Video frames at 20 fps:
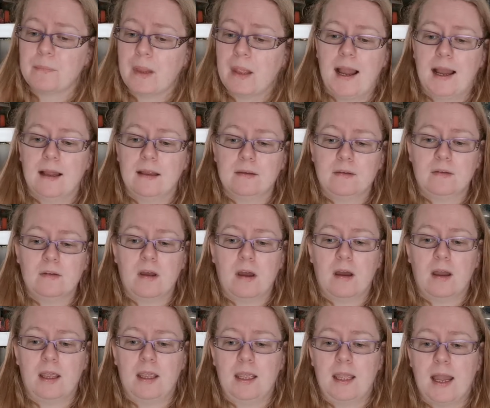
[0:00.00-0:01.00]
And
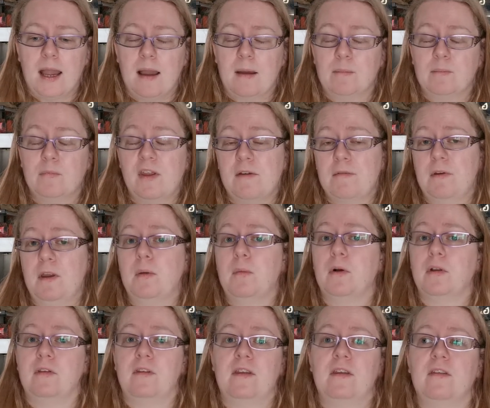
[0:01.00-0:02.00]
I am definitely
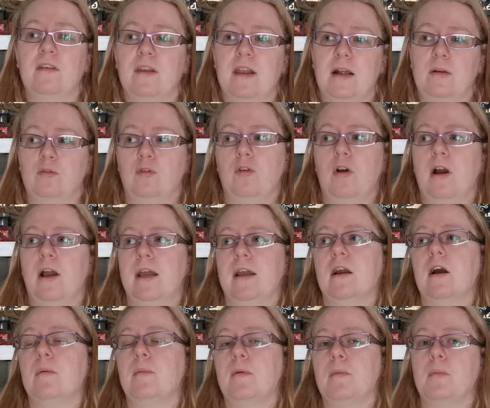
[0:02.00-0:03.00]
wanting to now try a
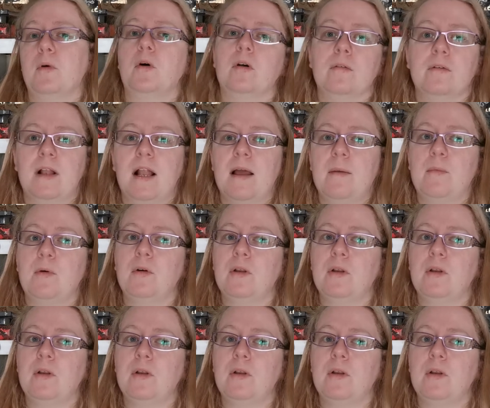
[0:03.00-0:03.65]
couple more of Claire